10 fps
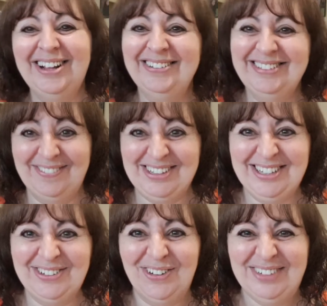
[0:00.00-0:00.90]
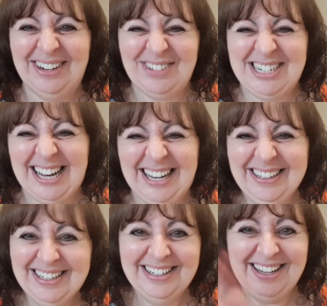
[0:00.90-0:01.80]
Is that what you call me every day?
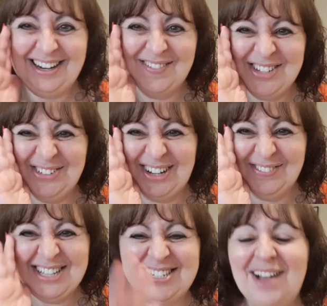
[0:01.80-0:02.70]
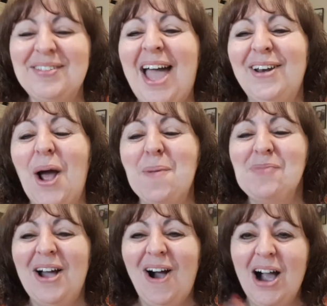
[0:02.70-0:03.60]
Here comes the Cookie Monster. No,
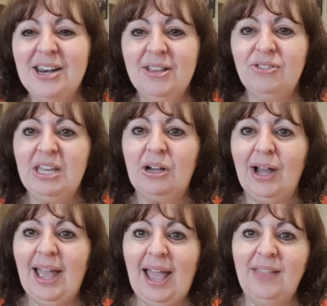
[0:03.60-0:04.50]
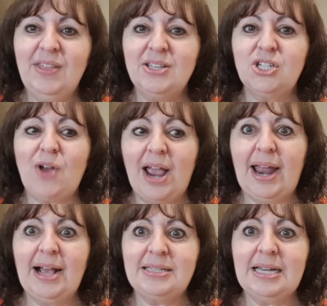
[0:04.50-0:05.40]
I didn't think I had the Australian
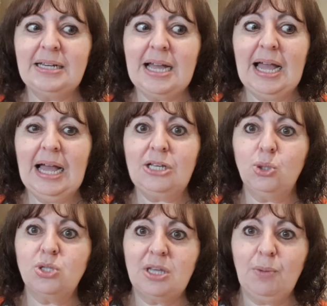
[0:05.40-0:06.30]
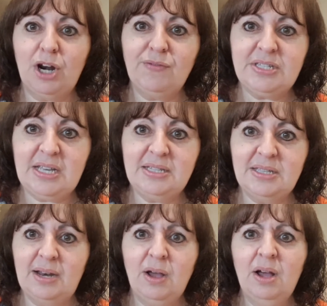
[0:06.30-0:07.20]
accent until someone overseas
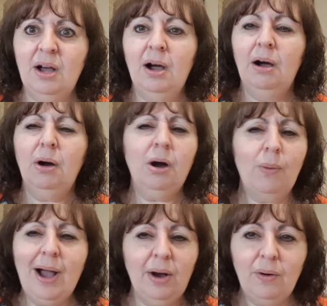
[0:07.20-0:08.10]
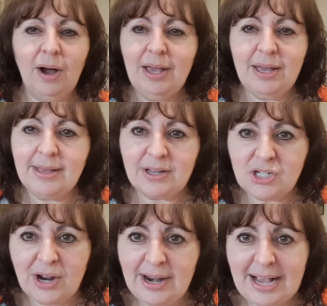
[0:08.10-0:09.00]
said, oh, wow, I hear that
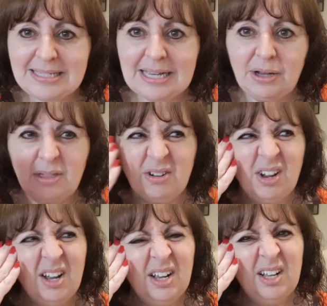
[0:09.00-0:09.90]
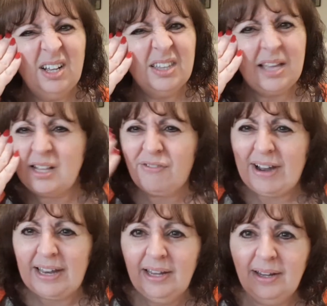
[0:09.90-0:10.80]
Australian accent. And I thought, that's
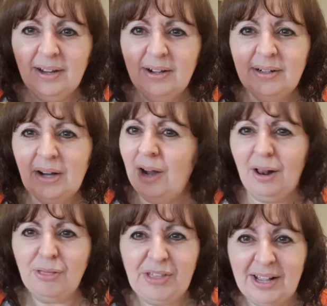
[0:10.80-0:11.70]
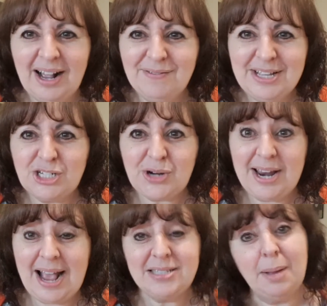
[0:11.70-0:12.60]
funny. I don't think I have the
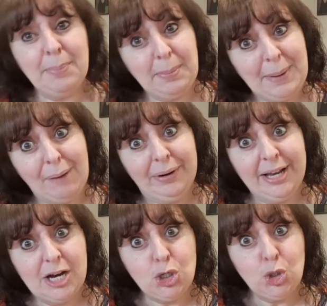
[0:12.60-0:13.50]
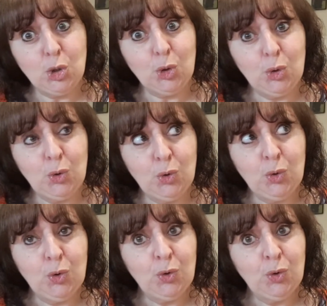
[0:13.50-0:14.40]
Australian accent, but apparently I do.
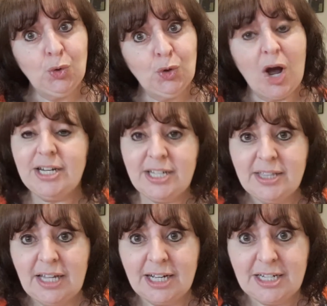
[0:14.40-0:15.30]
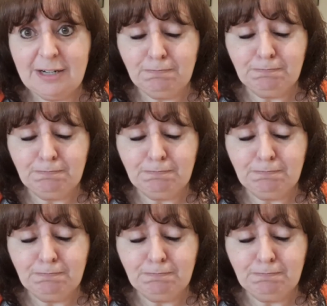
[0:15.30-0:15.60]
I didn't think I did.